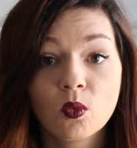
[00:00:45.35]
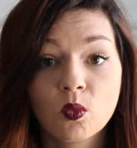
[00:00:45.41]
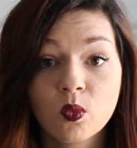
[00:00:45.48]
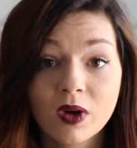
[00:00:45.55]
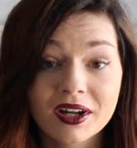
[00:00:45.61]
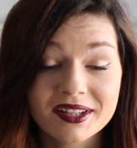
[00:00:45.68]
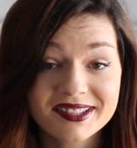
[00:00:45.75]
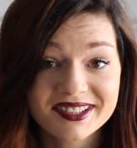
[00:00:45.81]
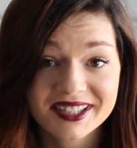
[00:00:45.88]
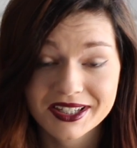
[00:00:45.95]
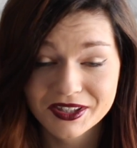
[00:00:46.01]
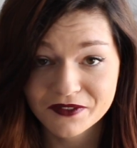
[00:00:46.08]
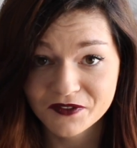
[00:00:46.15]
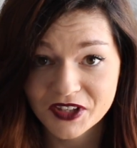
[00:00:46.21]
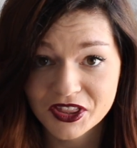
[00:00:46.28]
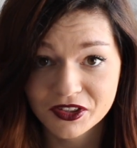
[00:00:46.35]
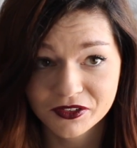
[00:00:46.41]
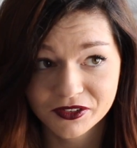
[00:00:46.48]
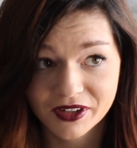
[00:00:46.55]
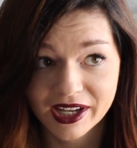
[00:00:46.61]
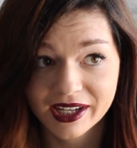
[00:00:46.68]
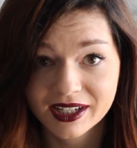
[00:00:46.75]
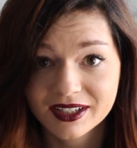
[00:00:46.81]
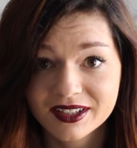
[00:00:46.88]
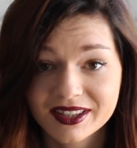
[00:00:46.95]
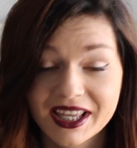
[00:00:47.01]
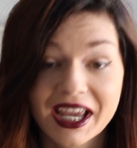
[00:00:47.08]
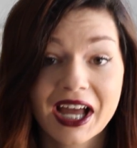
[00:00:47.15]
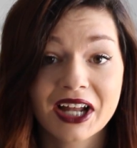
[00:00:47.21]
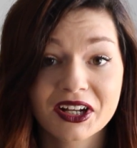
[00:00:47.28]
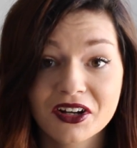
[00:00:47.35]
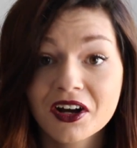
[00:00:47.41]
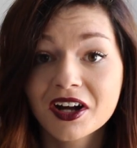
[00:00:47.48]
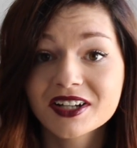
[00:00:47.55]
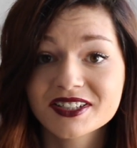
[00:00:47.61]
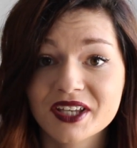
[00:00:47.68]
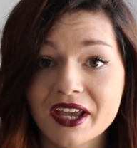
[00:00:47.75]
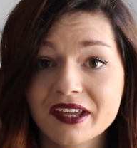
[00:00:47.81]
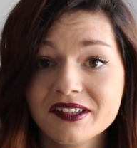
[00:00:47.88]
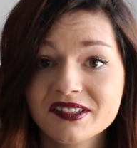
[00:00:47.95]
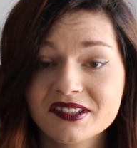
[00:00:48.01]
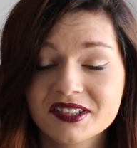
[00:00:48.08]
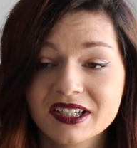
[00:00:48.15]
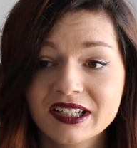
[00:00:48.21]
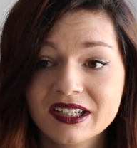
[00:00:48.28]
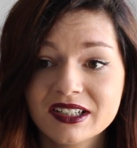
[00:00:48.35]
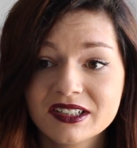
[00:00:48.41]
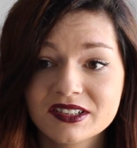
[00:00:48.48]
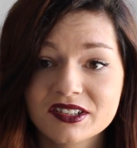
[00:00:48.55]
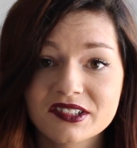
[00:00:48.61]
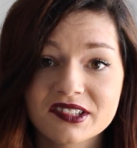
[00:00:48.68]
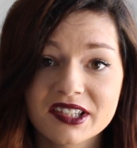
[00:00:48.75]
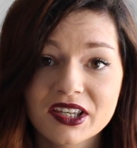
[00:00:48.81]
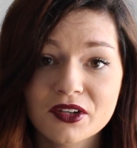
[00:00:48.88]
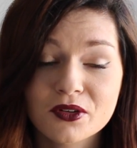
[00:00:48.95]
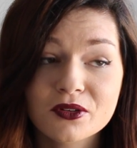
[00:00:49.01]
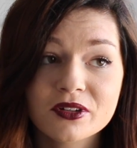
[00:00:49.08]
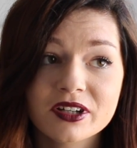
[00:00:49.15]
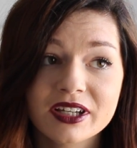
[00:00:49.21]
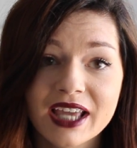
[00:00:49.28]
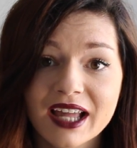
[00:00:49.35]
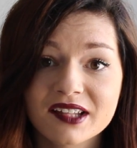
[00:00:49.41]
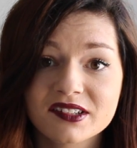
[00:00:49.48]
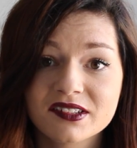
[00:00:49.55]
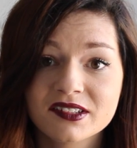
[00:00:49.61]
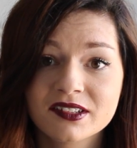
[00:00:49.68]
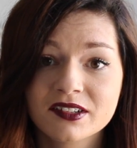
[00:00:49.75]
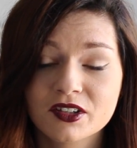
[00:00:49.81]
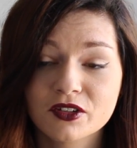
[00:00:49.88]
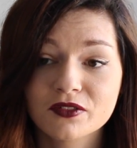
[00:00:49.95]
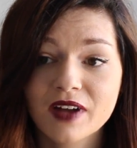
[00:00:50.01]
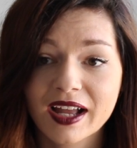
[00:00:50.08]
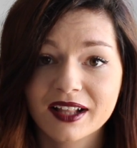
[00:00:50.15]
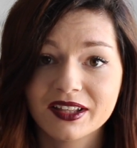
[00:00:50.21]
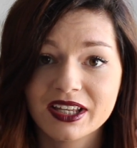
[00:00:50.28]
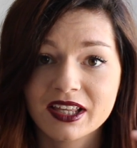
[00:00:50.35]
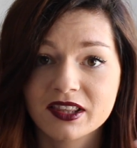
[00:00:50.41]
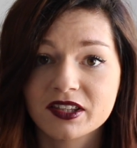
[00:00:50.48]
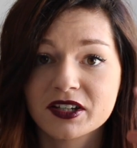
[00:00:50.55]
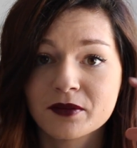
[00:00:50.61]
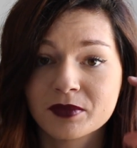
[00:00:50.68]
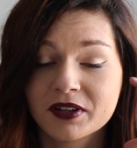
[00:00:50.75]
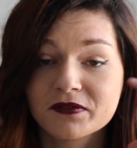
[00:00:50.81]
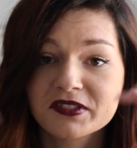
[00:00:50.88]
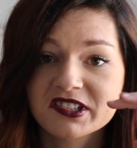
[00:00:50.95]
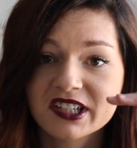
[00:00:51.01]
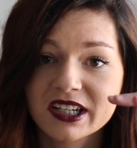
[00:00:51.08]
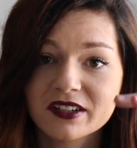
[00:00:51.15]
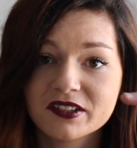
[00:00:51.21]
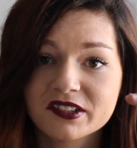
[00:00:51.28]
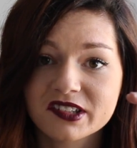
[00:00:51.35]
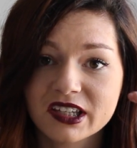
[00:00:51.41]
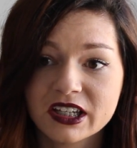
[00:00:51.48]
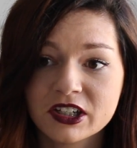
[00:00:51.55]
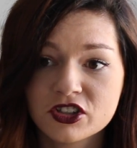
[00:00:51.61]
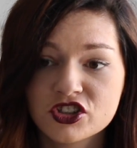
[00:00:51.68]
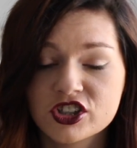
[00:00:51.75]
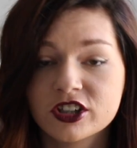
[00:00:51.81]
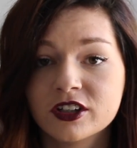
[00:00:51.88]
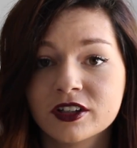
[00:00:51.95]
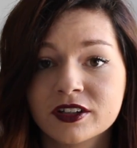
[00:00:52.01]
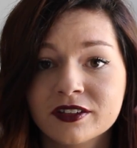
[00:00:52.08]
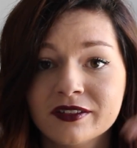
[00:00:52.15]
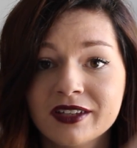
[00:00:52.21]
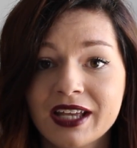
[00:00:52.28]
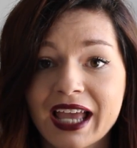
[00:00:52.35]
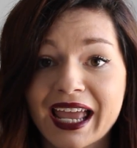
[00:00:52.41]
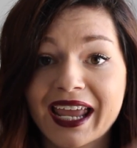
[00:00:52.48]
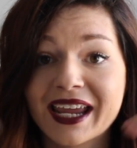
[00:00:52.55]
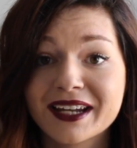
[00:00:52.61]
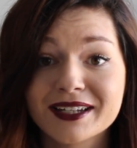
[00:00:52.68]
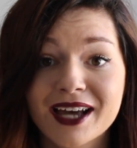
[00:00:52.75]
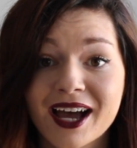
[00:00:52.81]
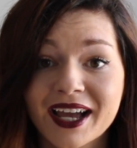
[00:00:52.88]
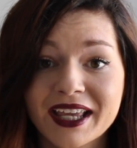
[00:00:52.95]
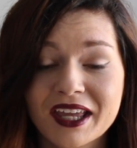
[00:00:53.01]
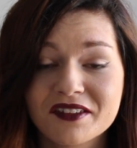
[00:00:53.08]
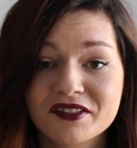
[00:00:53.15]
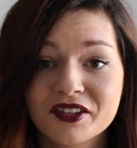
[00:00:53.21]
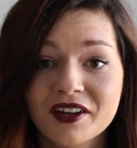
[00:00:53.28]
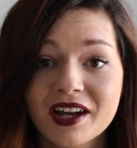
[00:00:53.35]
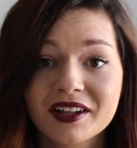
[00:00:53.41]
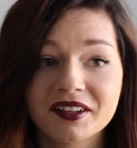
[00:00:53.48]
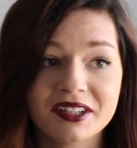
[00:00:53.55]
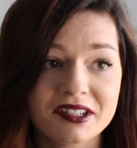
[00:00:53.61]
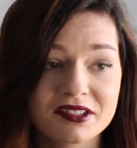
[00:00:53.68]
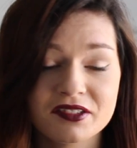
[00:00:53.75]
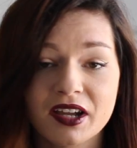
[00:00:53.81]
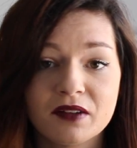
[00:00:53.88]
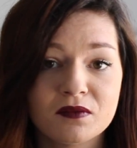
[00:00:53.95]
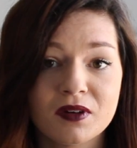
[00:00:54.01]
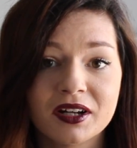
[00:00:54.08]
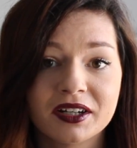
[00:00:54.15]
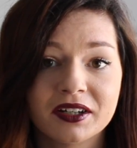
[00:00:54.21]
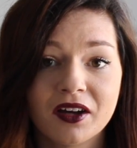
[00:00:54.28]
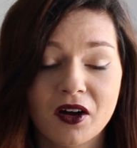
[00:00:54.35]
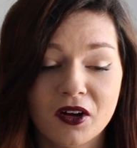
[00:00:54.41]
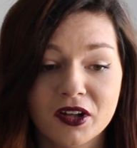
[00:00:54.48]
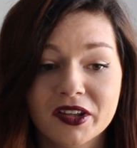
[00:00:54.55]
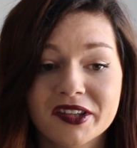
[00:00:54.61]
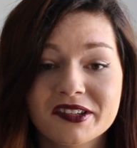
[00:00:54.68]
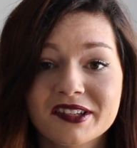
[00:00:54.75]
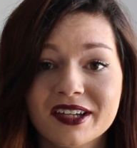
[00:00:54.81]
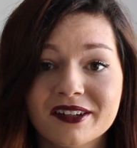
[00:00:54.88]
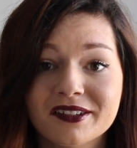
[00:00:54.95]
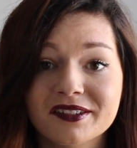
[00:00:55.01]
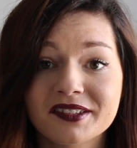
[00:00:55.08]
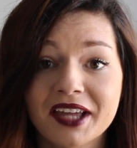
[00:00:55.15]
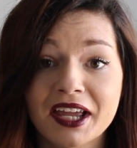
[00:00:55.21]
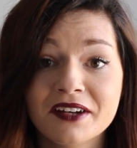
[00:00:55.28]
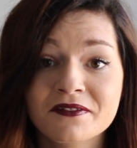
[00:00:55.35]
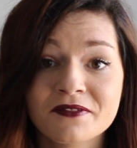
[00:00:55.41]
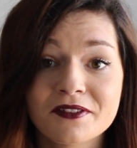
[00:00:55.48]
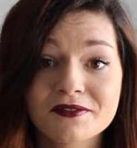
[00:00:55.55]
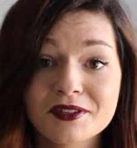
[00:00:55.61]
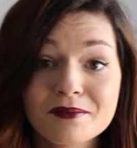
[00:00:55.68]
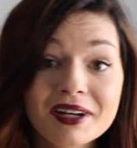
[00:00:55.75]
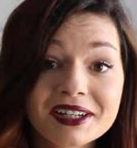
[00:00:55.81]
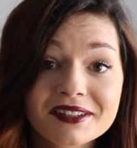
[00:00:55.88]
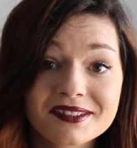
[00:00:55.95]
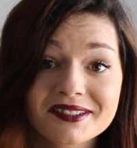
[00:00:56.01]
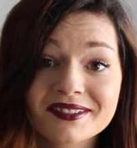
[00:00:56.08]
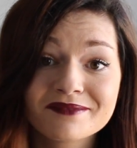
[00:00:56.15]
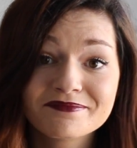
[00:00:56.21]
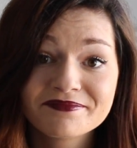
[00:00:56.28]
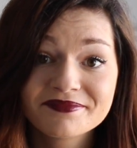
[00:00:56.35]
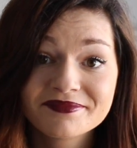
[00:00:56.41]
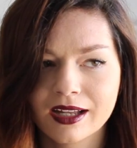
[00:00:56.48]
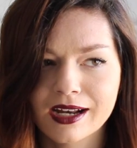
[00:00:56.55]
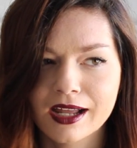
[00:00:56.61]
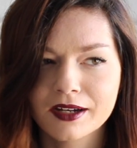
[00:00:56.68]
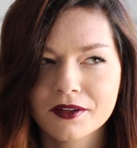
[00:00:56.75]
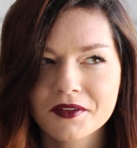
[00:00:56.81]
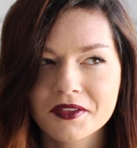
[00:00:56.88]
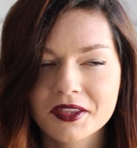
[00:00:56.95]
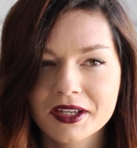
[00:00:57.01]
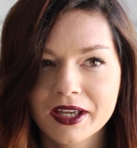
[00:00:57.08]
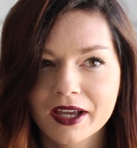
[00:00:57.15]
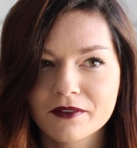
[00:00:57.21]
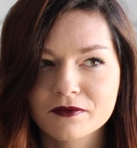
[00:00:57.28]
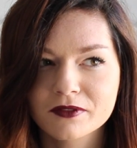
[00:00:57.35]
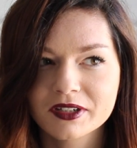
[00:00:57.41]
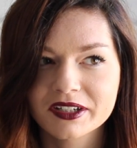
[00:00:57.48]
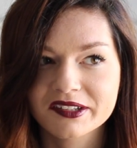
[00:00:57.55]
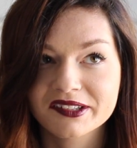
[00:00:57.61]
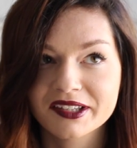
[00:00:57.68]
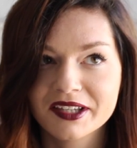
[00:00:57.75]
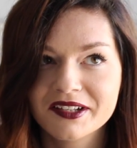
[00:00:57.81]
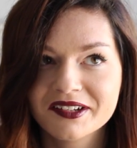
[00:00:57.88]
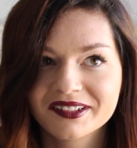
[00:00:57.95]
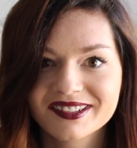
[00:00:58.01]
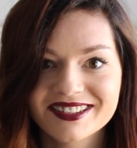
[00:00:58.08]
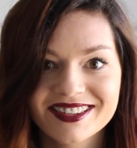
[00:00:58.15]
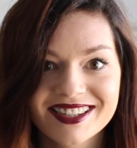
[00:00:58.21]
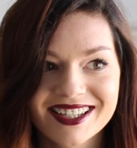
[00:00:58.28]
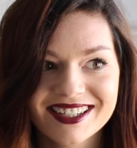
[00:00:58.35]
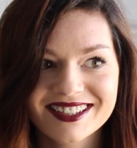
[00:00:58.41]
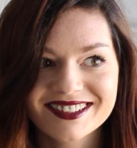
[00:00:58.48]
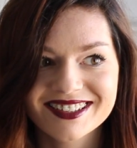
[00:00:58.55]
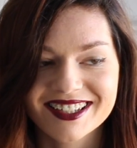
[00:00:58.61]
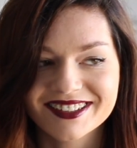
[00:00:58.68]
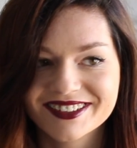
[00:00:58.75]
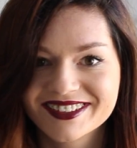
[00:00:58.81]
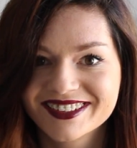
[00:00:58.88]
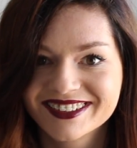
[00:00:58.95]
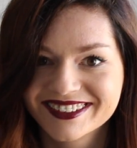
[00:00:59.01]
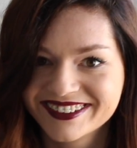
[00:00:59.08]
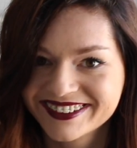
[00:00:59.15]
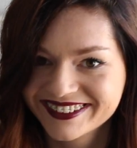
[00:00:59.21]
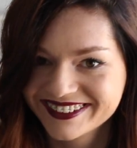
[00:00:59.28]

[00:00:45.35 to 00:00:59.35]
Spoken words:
Once, in the 5th grade, they had a contest to see who could guess correctly the number of Skittles in a jar. And I guessed correctly, so I won all the Skittles and 50 bucks. I don't think I've won a single thing since.